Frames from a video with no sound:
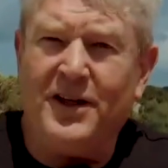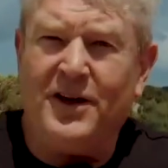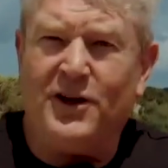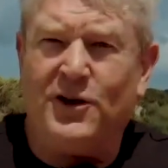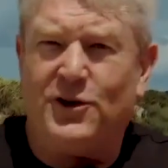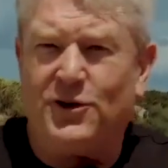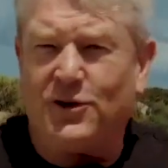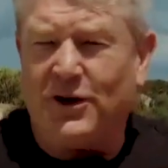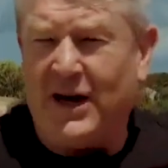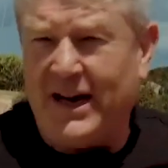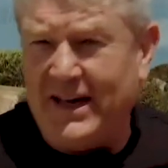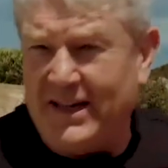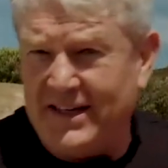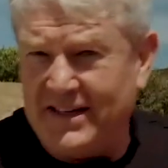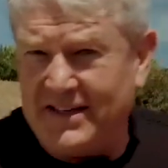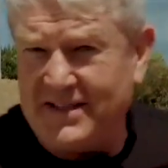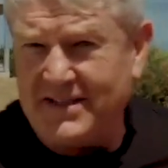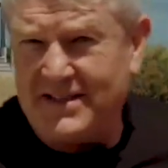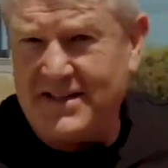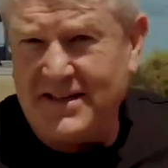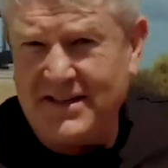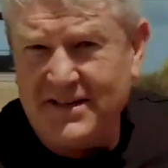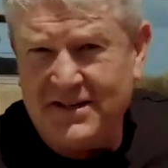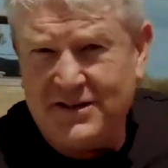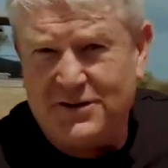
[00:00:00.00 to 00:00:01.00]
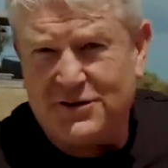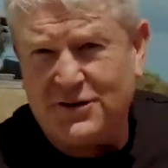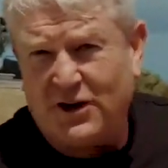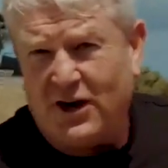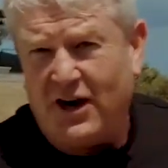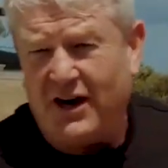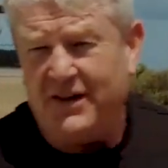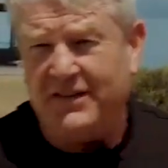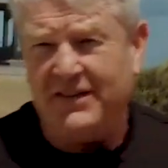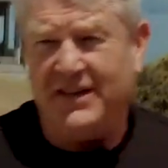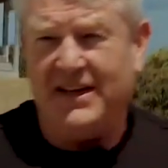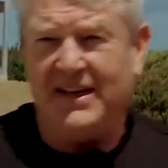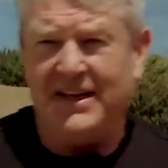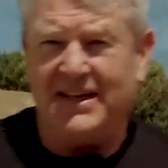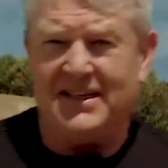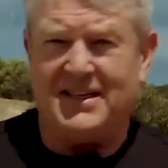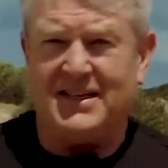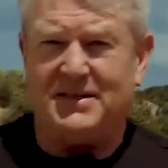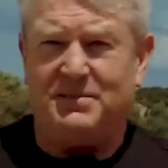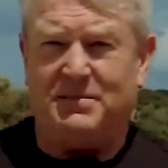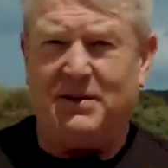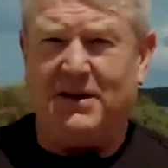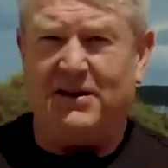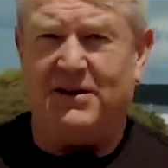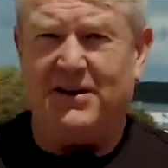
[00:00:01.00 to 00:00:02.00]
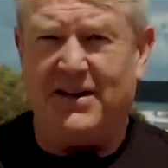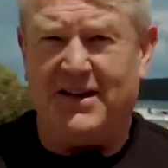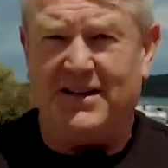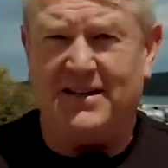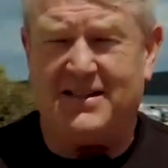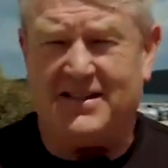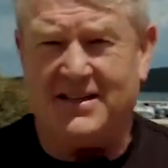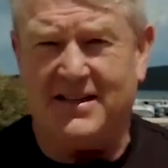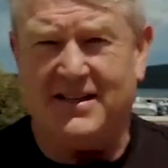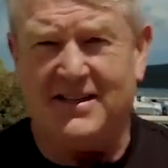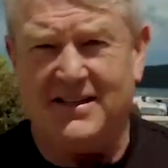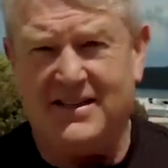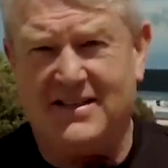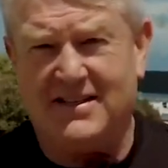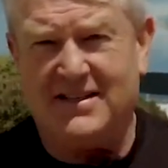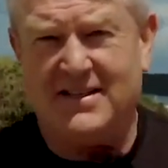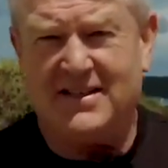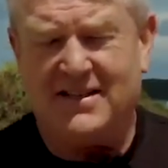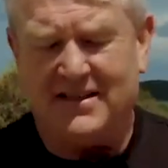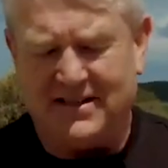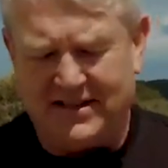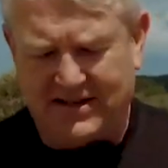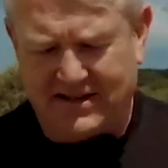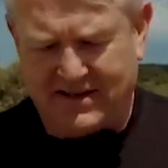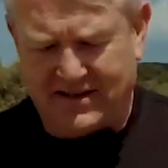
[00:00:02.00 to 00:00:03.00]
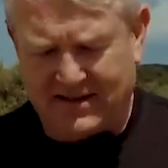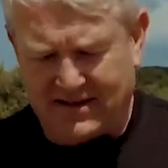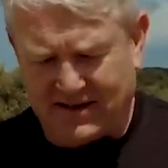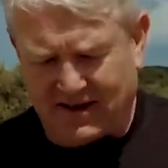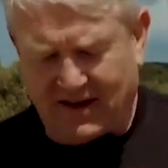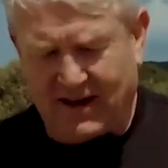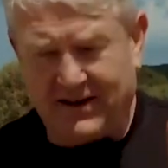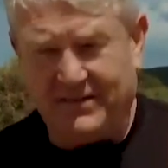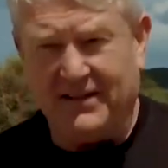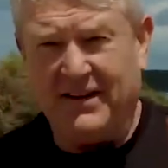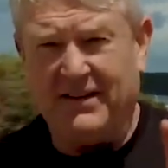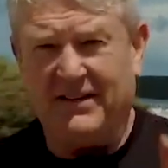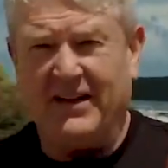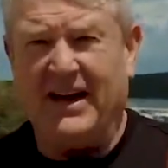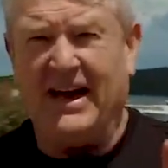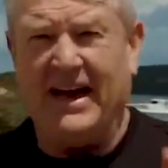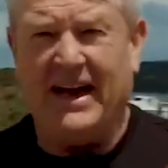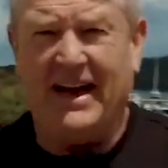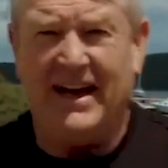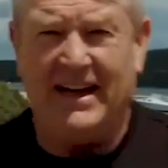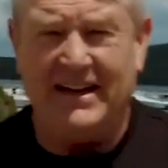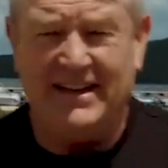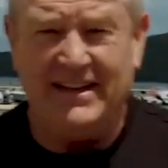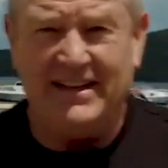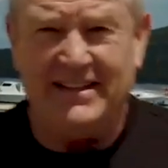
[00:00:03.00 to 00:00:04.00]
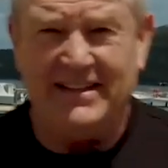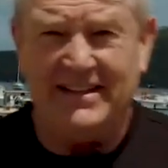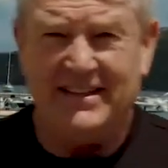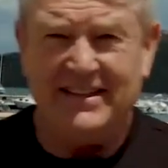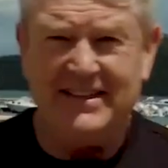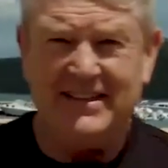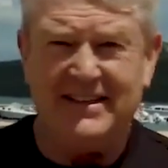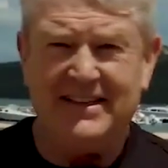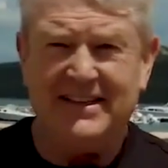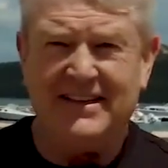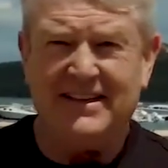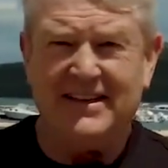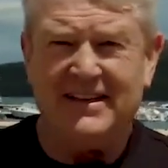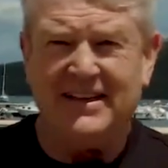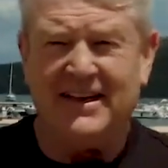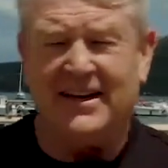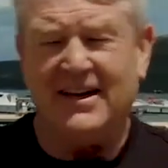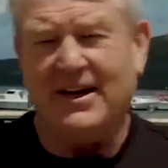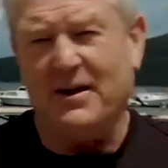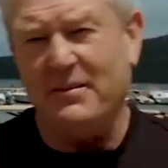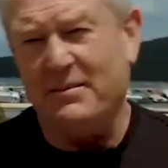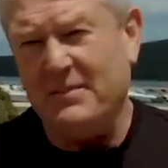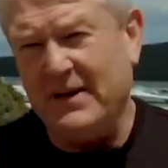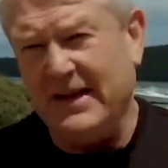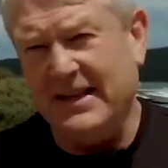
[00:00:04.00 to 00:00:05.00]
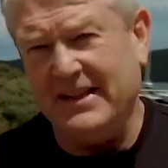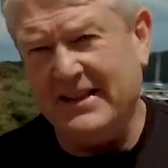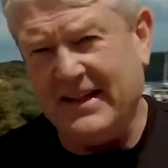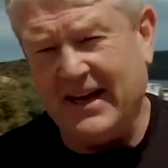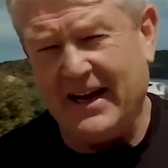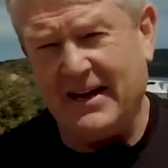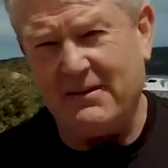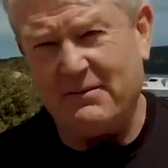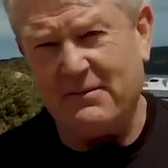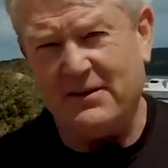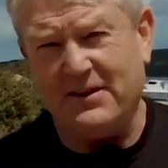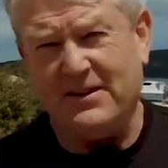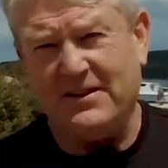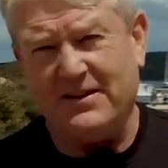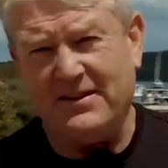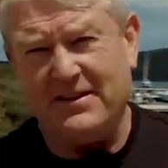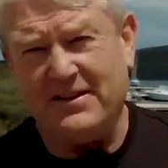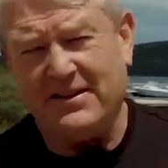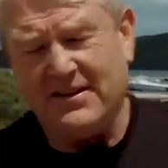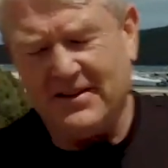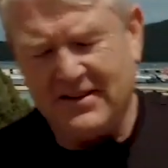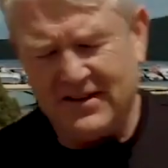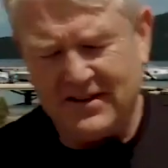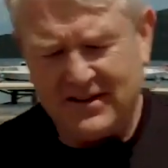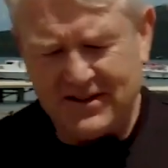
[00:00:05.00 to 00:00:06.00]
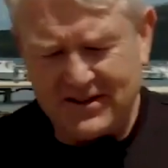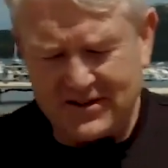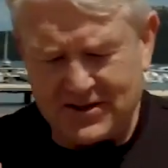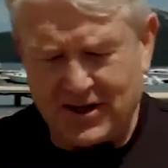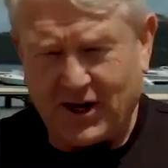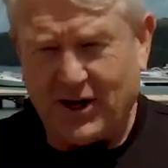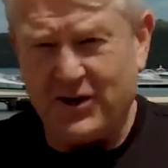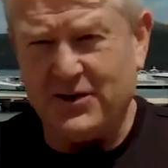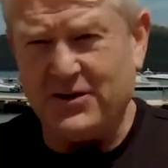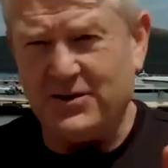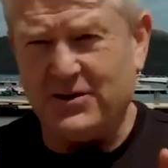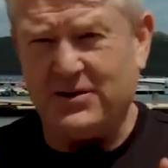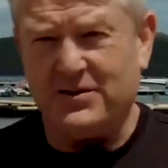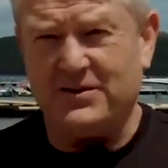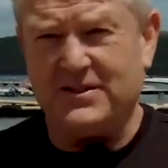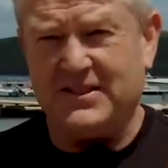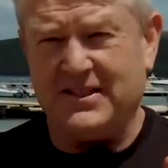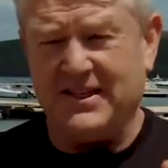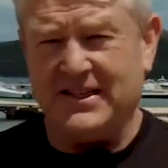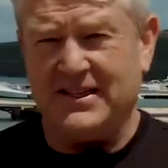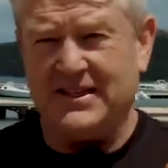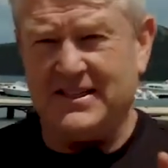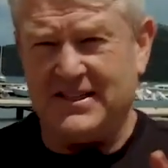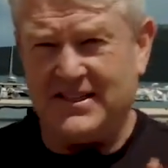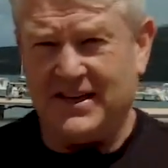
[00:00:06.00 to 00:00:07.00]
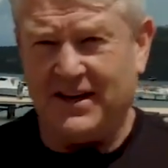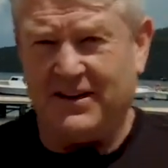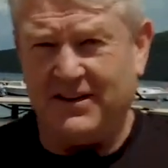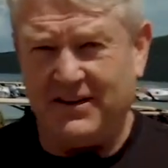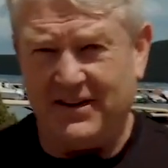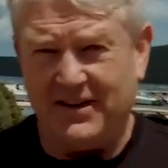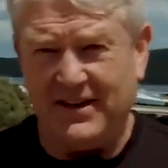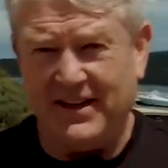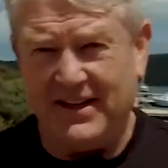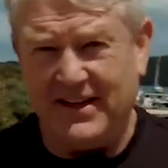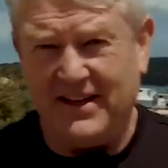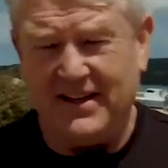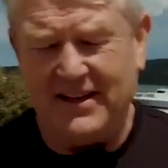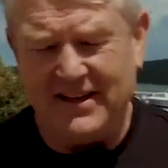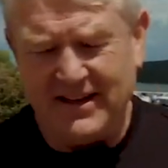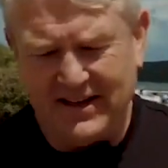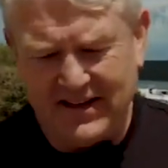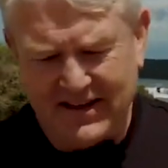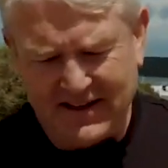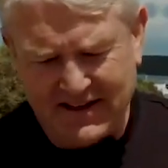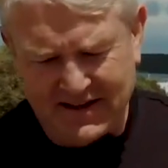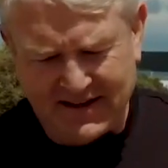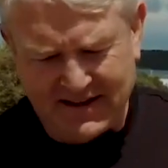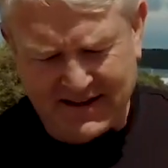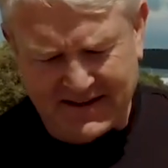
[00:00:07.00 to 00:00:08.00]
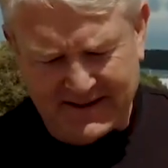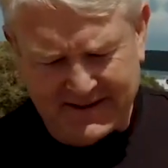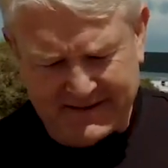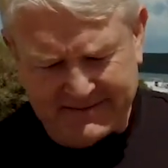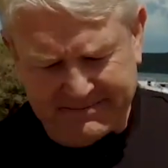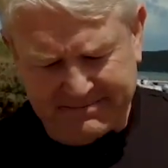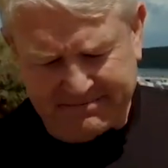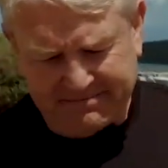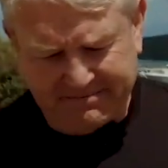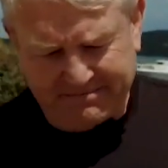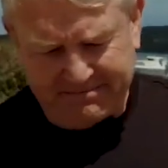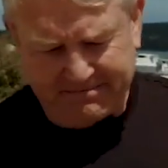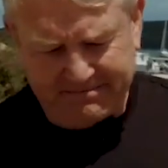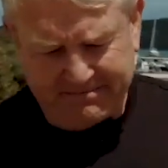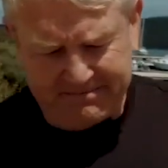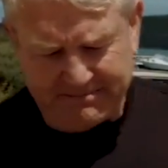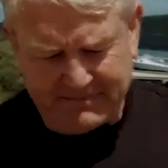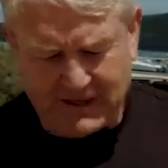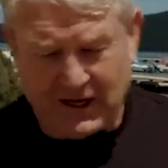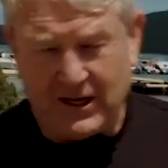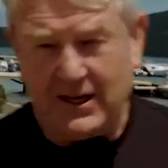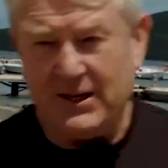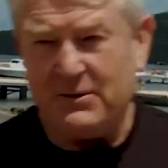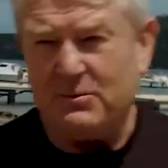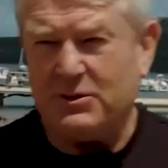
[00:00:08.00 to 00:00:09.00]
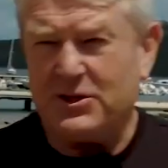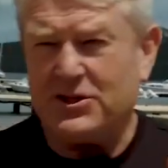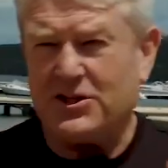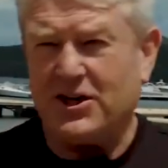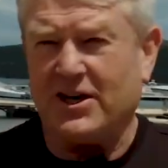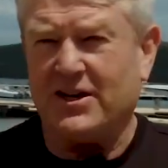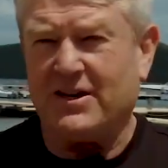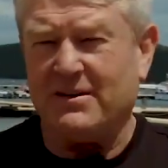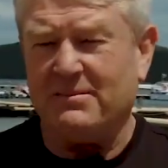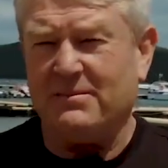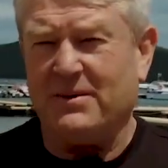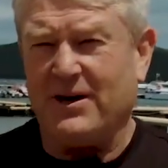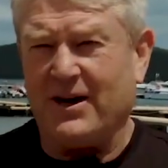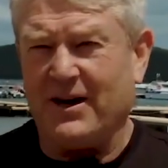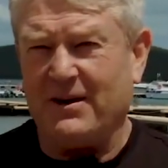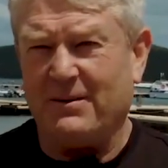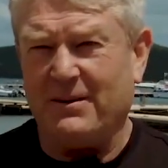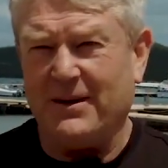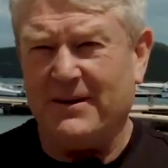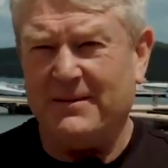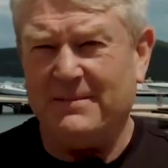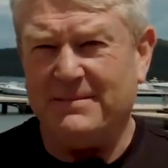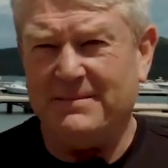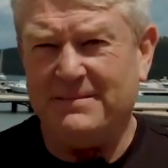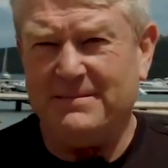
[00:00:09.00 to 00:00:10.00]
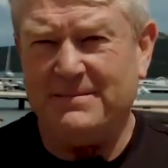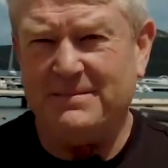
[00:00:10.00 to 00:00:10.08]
the greatest driving experiences I've ever had, and I mean that with total sincerity. Only wish I could buy one.